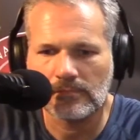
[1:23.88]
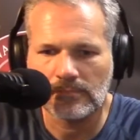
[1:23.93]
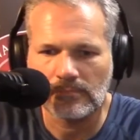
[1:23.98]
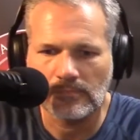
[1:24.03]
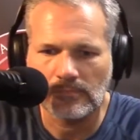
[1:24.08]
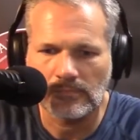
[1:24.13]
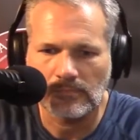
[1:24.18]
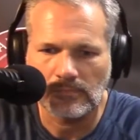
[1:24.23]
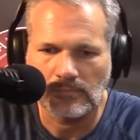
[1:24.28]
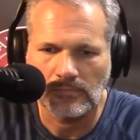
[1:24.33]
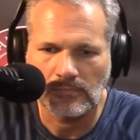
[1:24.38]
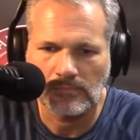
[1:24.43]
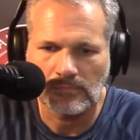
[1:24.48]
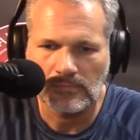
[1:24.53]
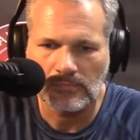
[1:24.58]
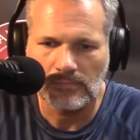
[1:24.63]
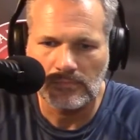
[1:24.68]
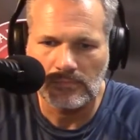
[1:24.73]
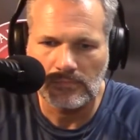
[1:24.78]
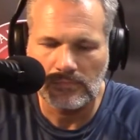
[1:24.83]

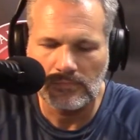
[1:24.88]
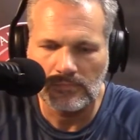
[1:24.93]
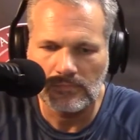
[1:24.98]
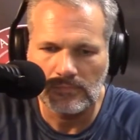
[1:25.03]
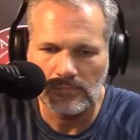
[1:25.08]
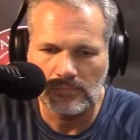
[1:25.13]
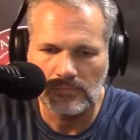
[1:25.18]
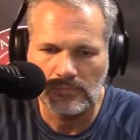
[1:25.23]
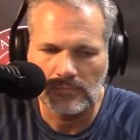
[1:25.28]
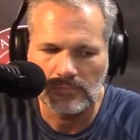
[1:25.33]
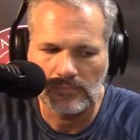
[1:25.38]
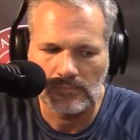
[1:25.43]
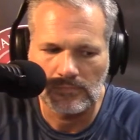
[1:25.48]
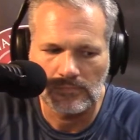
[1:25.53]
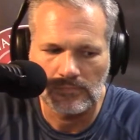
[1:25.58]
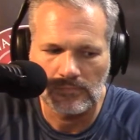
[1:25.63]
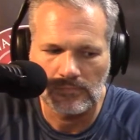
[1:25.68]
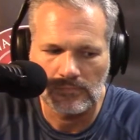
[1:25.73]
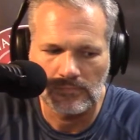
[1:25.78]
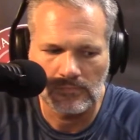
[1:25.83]

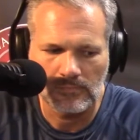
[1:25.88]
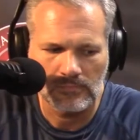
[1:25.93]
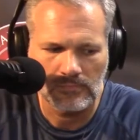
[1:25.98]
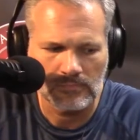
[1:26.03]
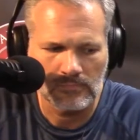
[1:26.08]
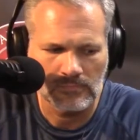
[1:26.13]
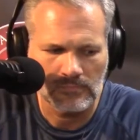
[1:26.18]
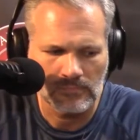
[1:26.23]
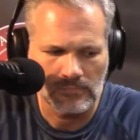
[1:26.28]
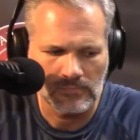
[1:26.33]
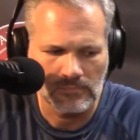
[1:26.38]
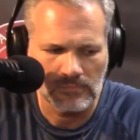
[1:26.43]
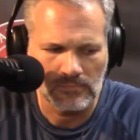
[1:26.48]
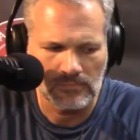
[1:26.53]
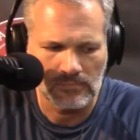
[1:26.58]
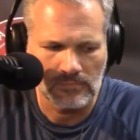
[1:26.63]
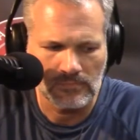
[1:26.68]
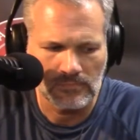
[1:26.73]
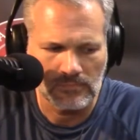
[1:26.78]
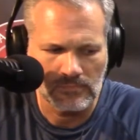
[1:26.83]

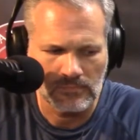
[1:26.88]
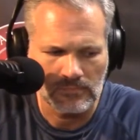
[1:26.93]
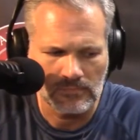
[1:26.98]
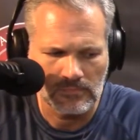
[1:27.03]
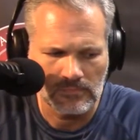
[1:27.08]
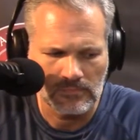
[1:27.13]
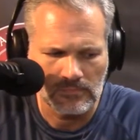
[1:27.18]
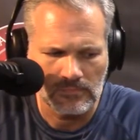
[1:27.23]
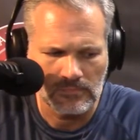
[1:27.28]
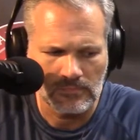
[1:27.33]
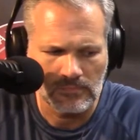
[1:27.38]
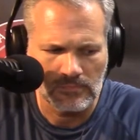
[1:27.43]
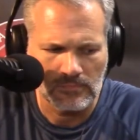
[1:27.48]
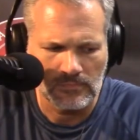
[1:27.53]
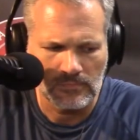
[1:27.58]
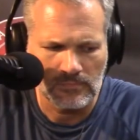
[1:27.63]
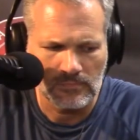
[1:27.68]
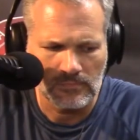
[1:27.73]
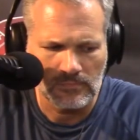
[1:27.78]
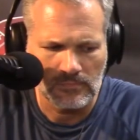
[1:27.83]

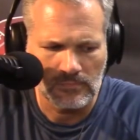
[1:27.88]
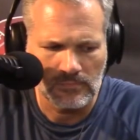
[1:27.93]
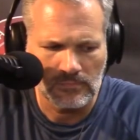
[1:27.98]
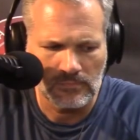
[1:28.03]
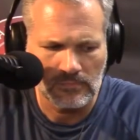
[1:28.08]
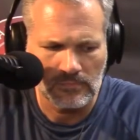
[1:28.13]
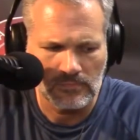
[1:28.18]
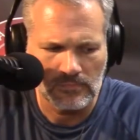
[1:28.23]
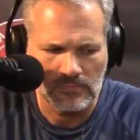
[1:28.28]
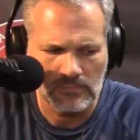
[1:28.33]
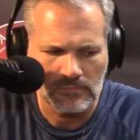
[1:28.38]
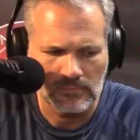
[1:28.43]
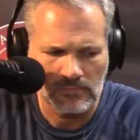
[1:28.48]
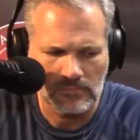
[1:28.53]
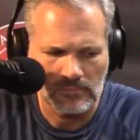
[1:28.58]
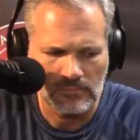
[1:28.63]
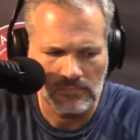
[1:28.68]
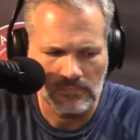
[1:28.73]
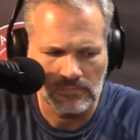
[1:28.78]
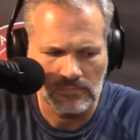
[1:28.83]

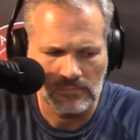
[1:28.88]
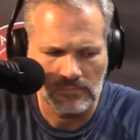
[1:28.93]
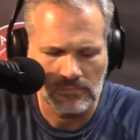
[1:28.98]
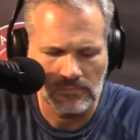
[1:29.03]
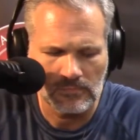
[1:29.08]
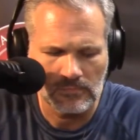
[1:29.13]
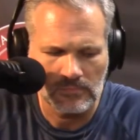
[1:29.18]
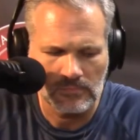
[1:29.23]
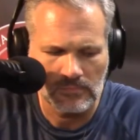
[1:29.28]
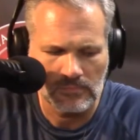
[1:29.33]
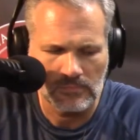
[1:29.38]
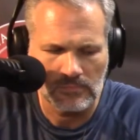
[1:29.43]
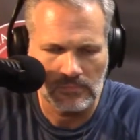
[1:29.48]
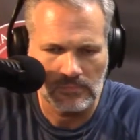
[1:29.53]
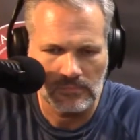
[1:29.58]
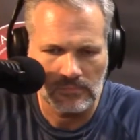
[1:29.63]
This person isn't speaking.